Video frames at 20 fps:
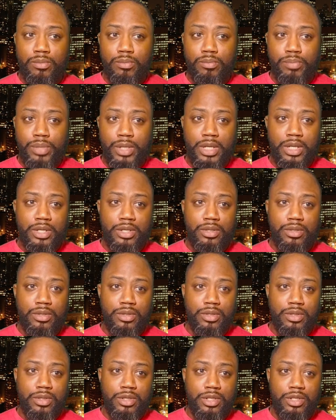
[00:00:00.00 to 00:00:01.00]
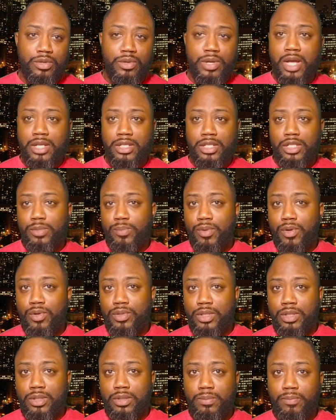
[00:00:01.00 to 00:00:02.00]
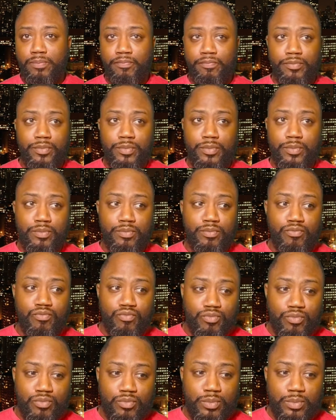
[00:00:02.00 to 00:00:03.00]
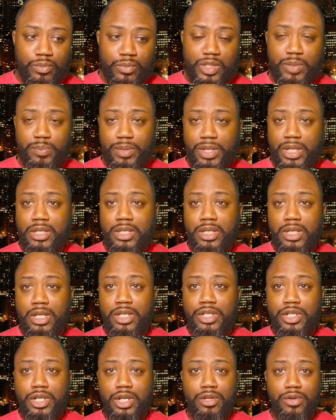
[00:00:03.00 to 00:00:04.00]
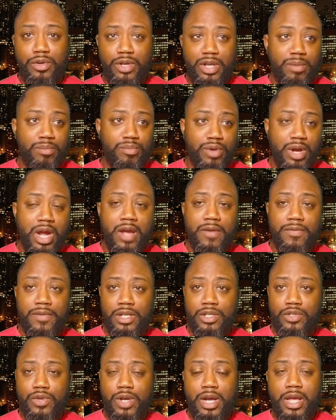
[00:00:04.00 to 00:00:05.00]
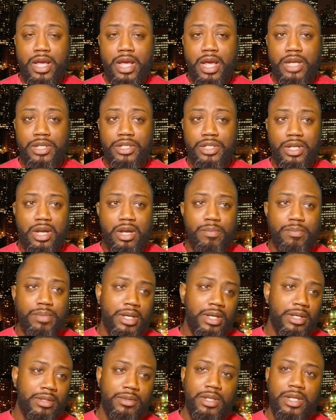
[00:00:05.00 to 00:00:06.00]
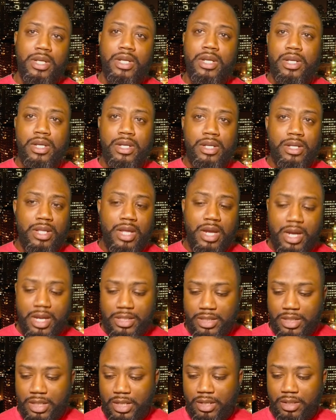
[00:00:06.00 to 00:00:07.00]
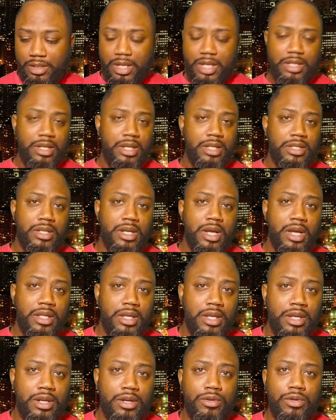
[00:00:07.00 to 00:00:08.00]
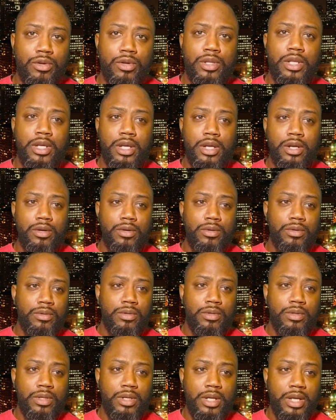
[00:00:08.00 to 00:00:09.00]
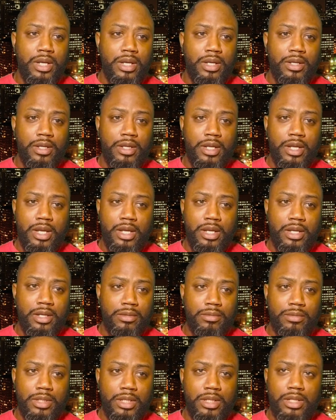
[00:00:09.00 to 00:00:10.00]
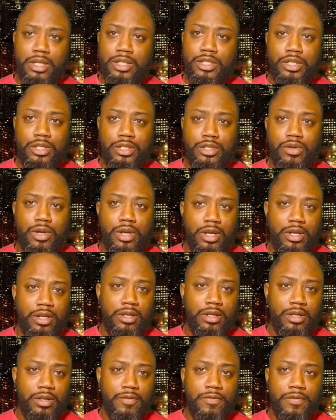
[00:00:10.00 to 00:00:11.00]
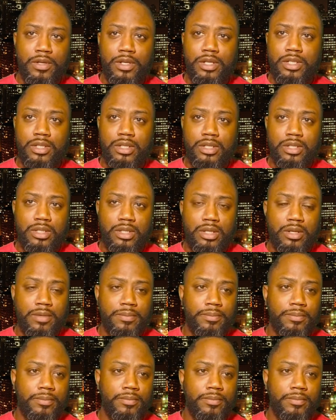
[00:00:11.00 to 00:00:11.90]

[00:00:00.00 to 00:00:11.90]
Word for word: But you guys are supposed to speak to each other in private and try to hash it out. But like I said, that, that's neither here nor there. And let, us just go ahead and, and finish this up.